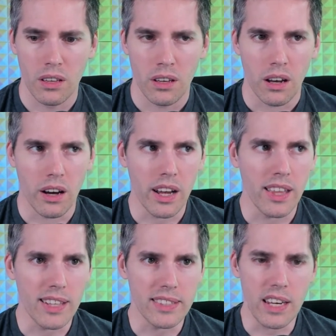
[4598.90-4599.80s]
Okay,
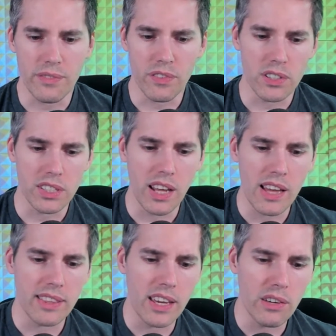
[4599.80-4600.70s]
that's it for
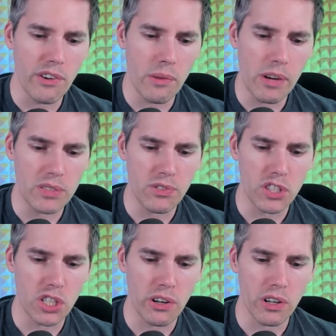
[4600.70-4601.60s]
today. Thank you very much for
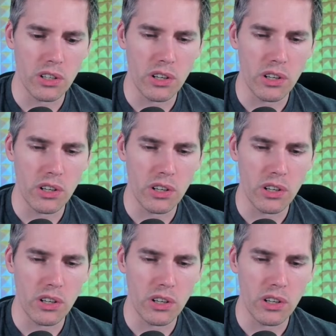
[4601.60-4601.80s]
sharing all your